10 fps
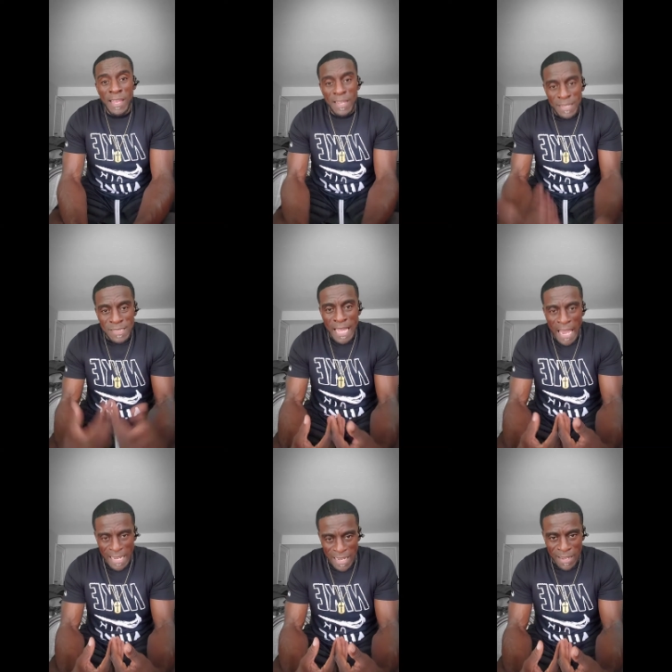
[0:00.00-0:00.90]
his
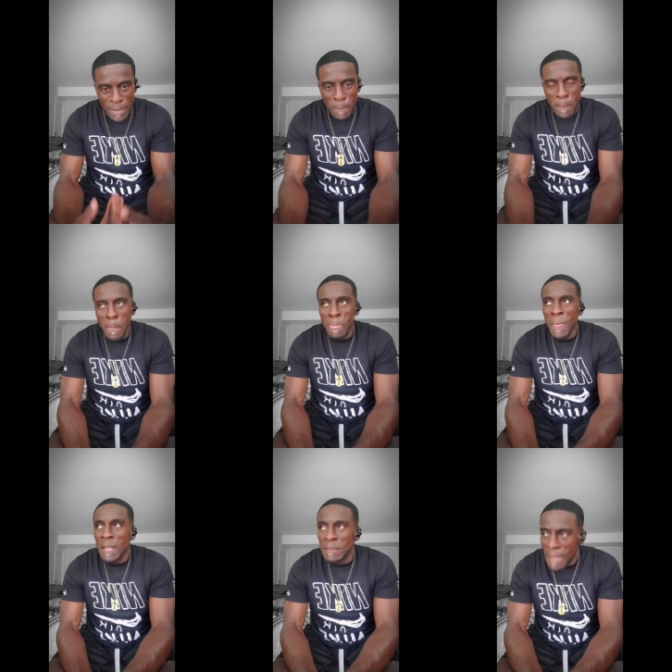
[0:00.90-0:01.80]
daddy.
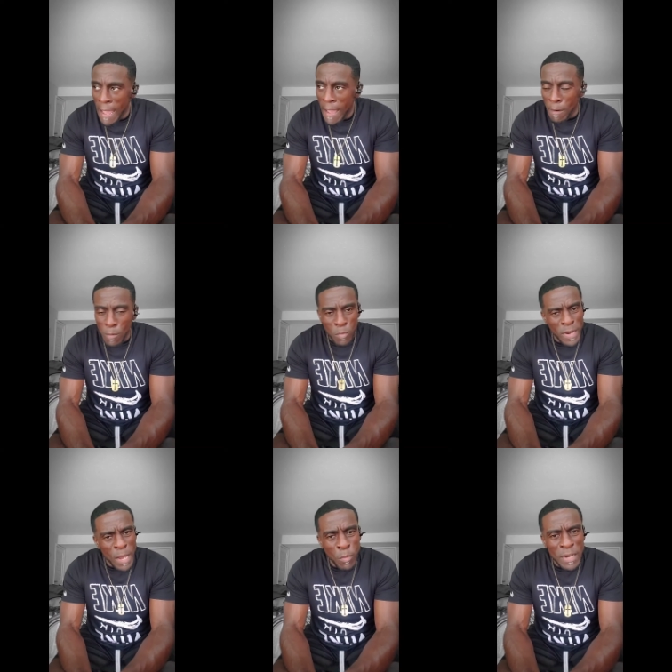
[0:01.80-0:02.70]
Now,
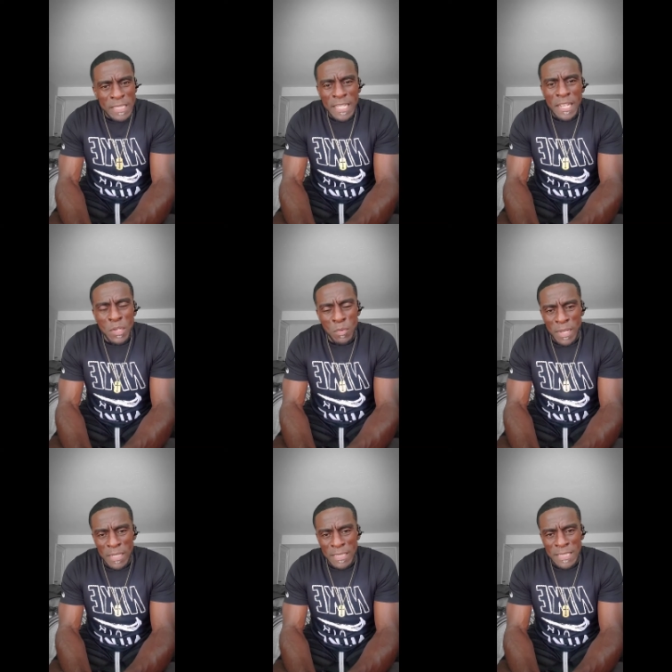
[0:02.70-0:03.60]
what I want to tell you
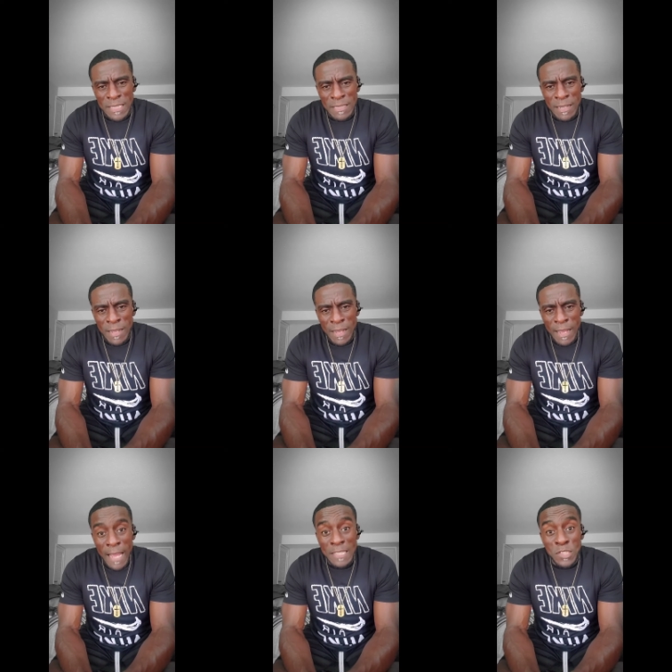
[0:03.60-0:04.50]
is,
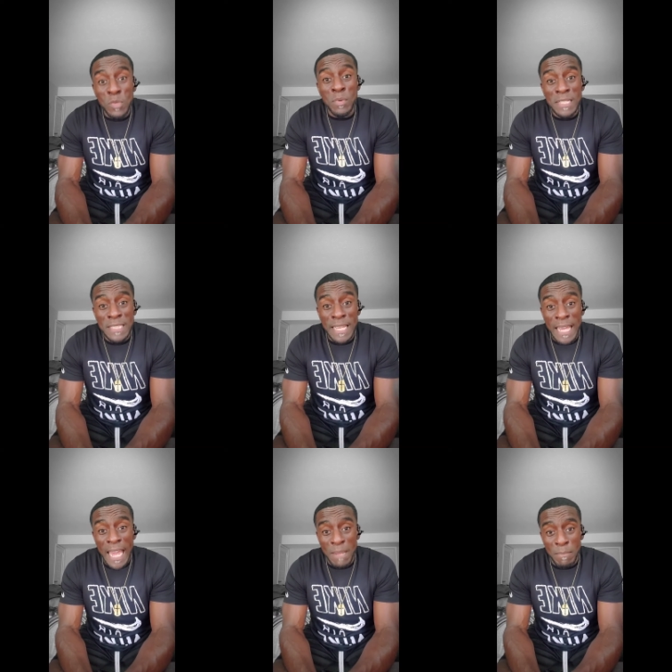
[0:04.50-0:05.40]
as soon as he
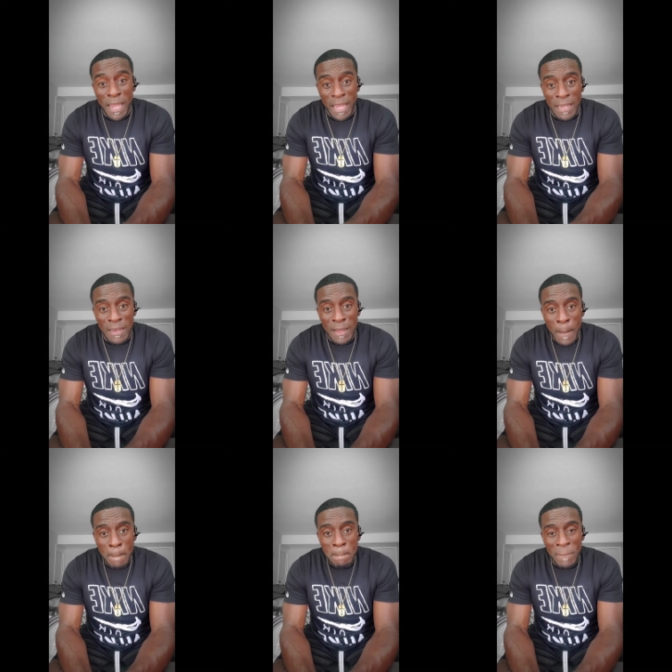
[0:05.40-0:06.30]
came in,
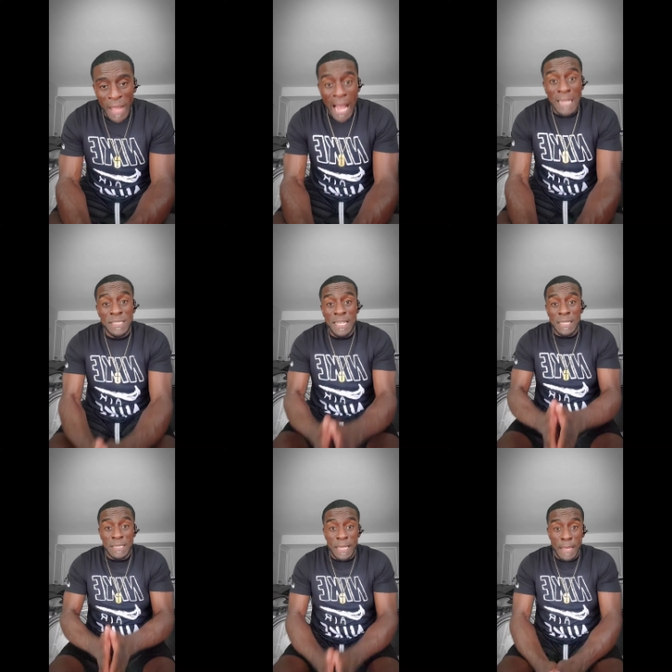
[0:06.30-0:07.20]
I
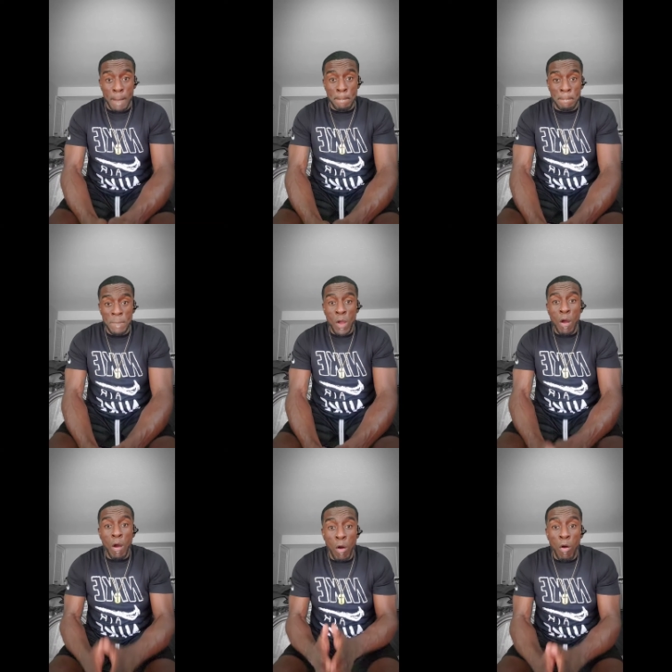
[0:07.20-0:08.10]
said to him,
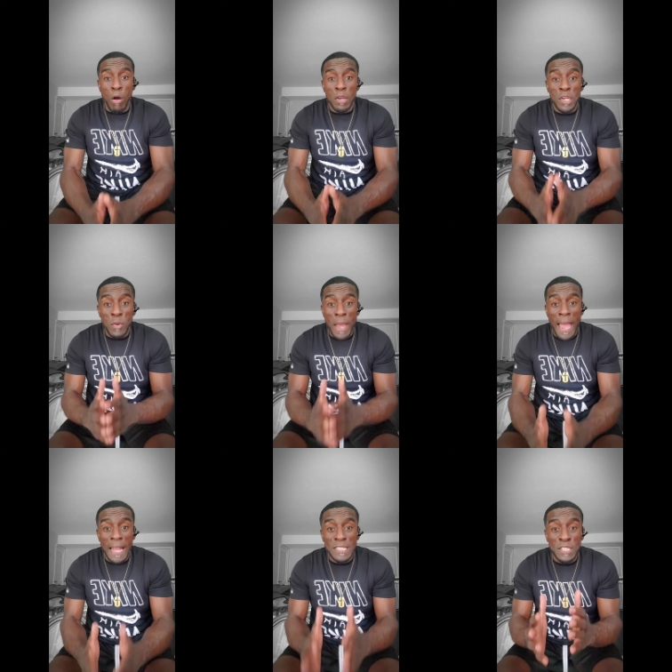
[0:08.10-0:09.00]
all you
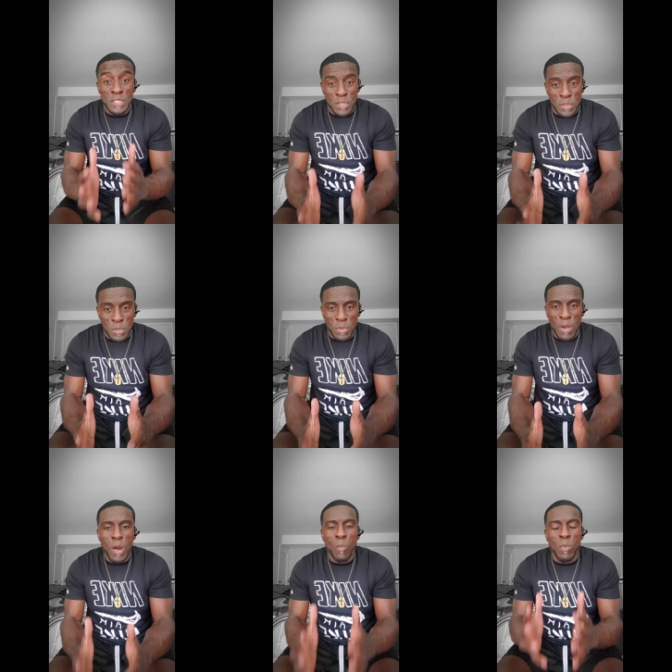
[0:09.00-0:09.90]
had to do
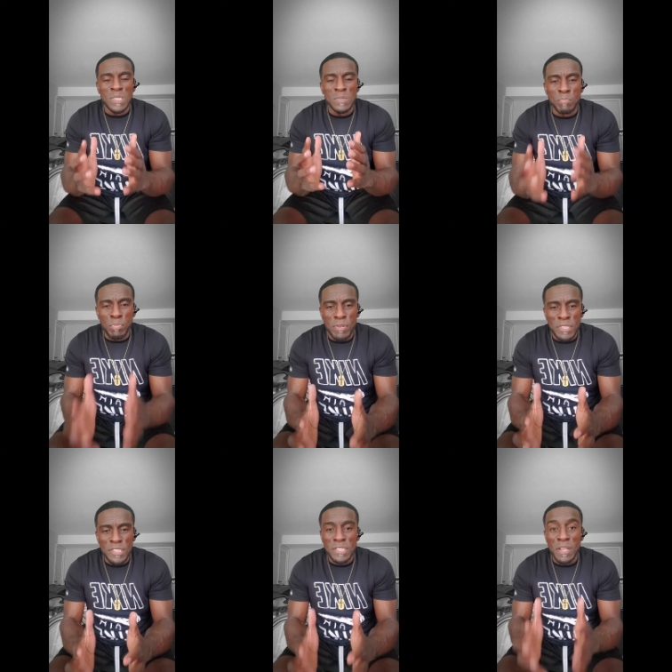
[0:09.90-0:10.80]
was
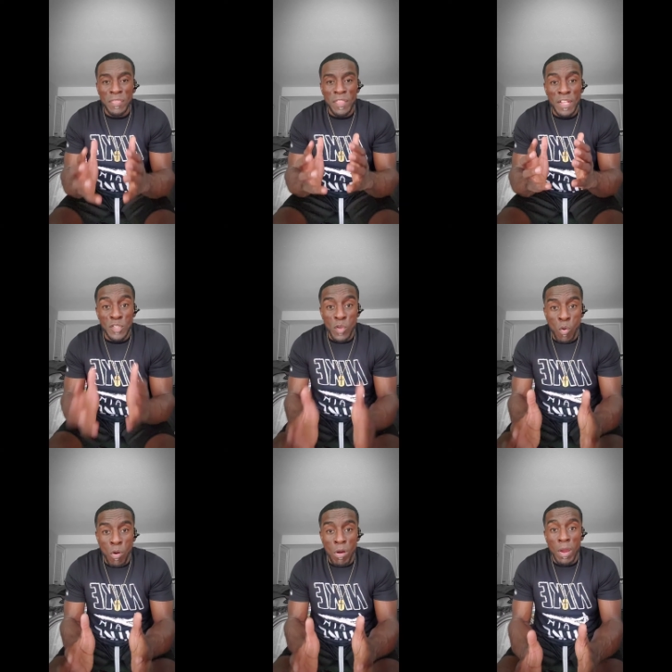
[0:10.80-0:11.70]
push the
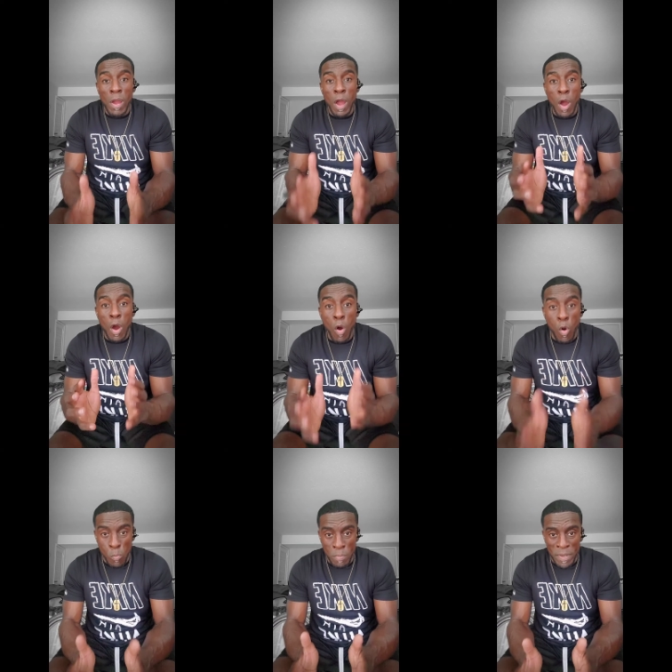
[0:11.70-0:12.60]
door
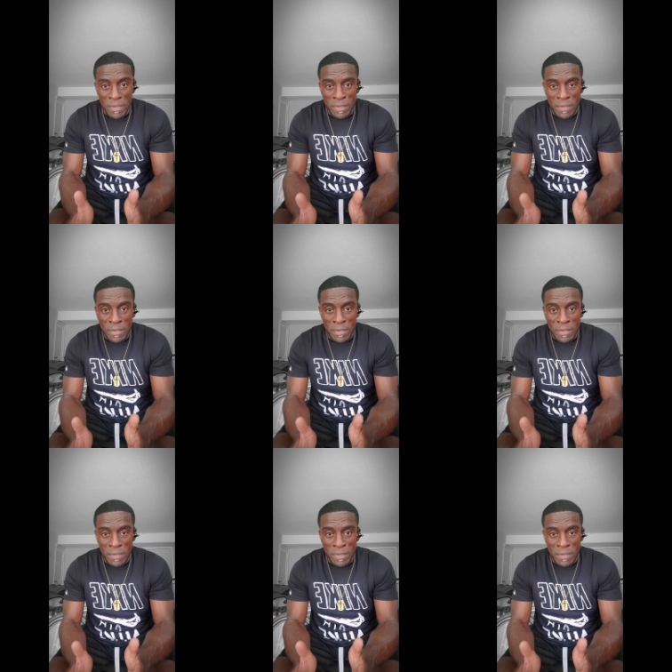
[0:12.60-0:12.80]
open.